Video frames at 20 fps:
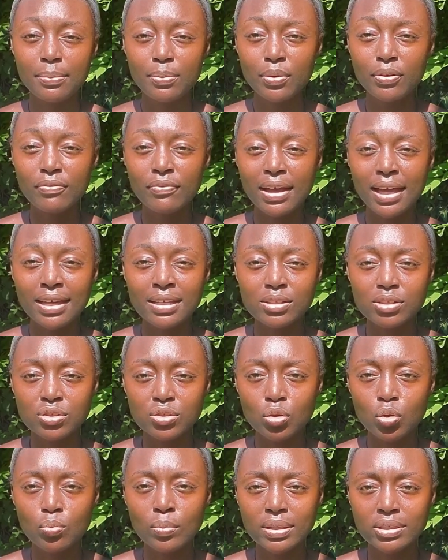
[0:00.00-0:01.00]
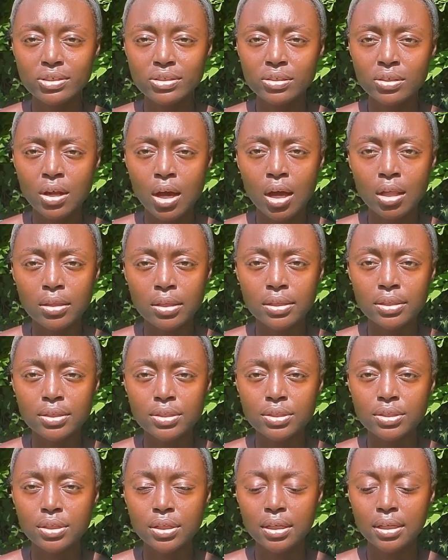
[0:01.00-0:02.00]
it provides so much
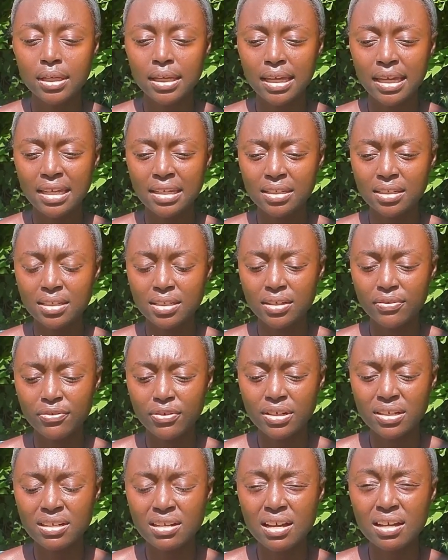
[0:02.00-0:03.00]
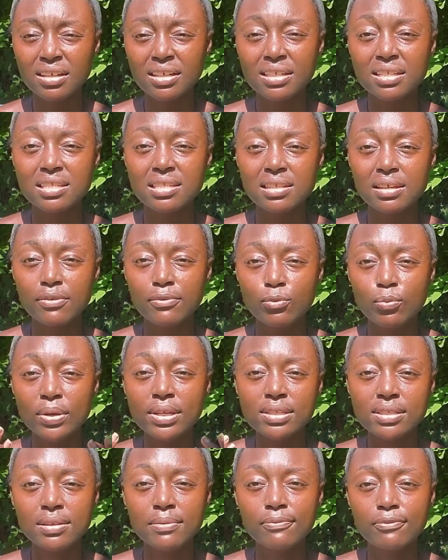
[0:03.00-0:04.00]
knowledge and different nuggets of
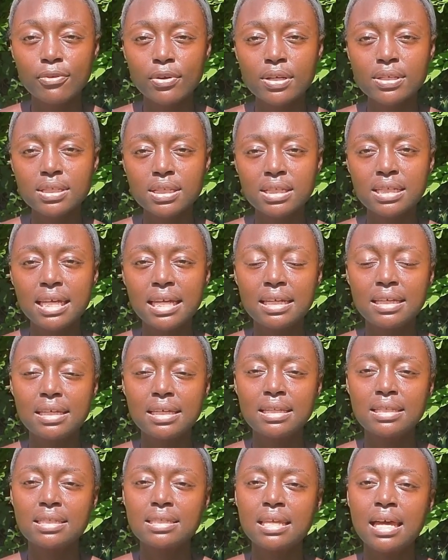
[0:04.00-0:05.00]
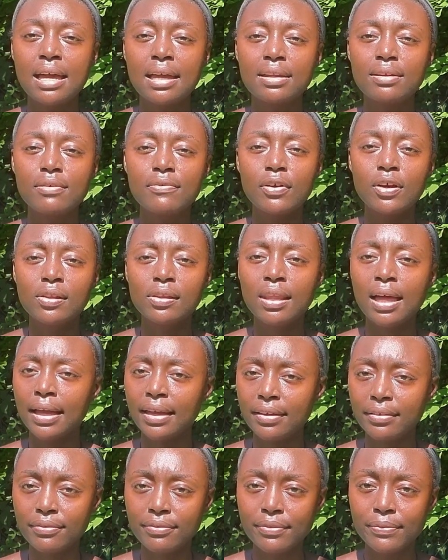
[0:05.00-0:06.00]
wisdom for us to take inside of our
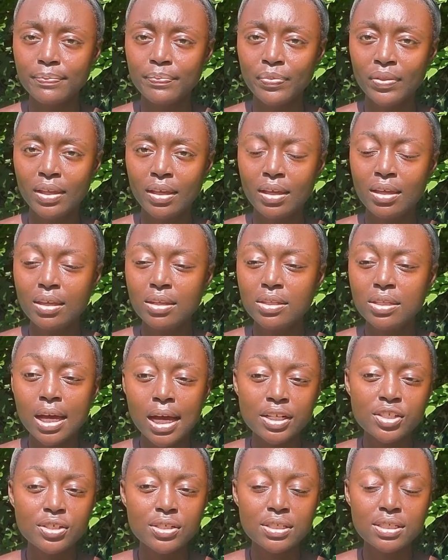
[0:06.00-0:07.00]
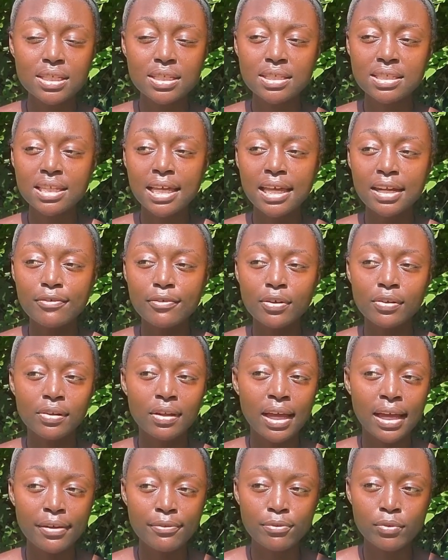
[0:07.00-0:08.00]
life. Not just inside of our
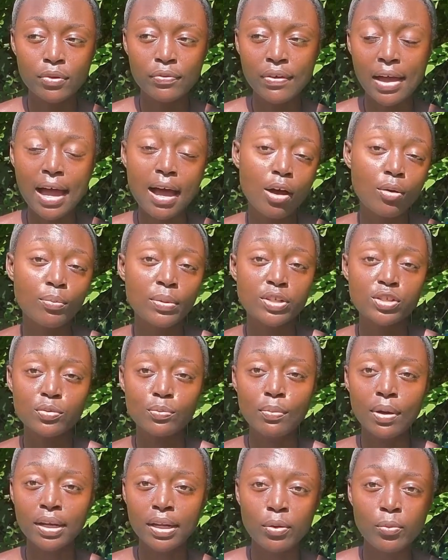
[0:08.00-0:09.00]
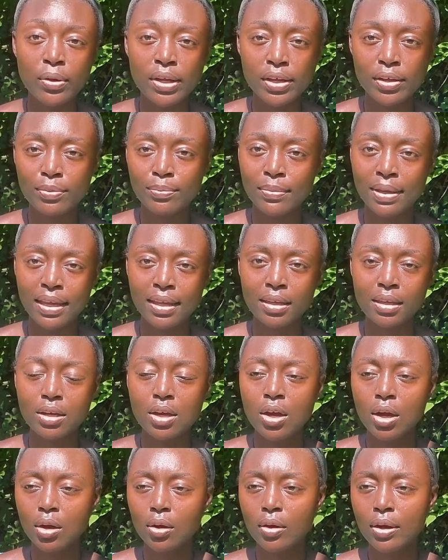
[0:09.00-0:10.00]
life with how much money we could make
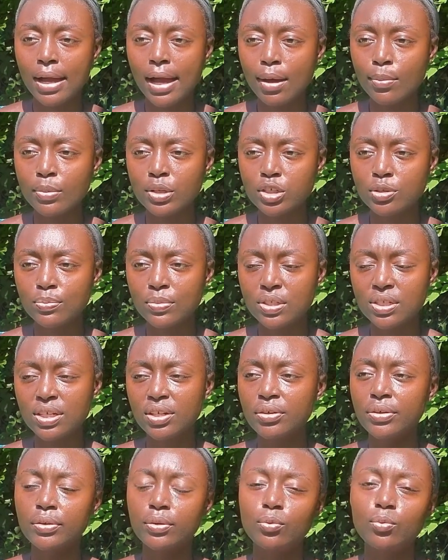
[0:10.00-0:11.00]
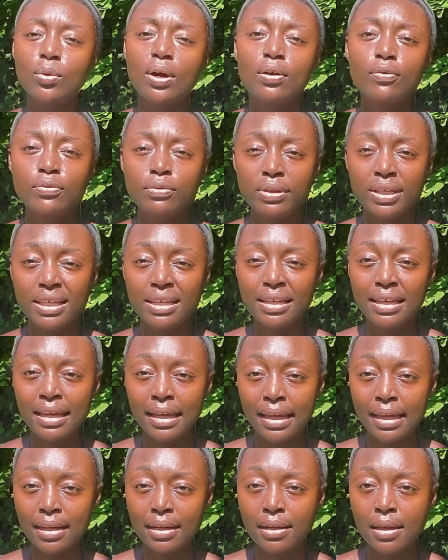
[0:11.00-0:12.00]
or how much material wealth we can
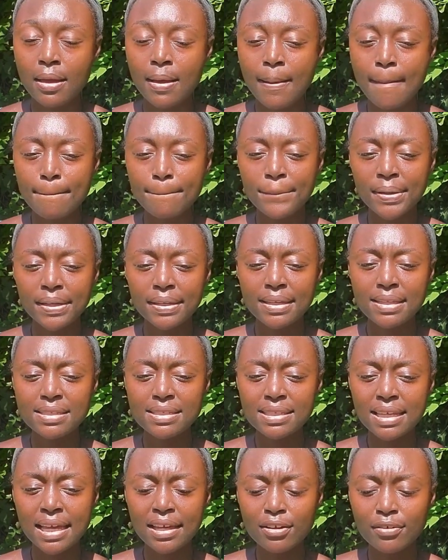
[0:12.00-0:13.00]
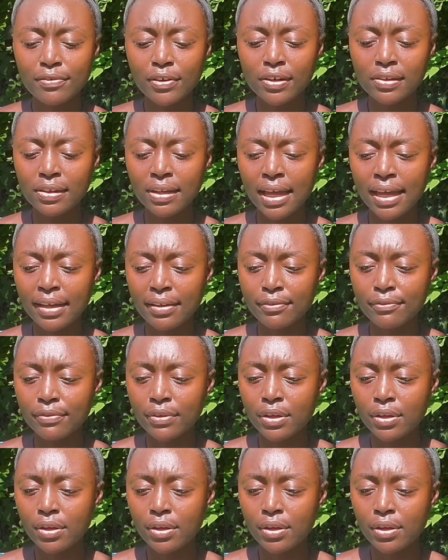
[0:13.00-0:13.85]
gain, but inside of our life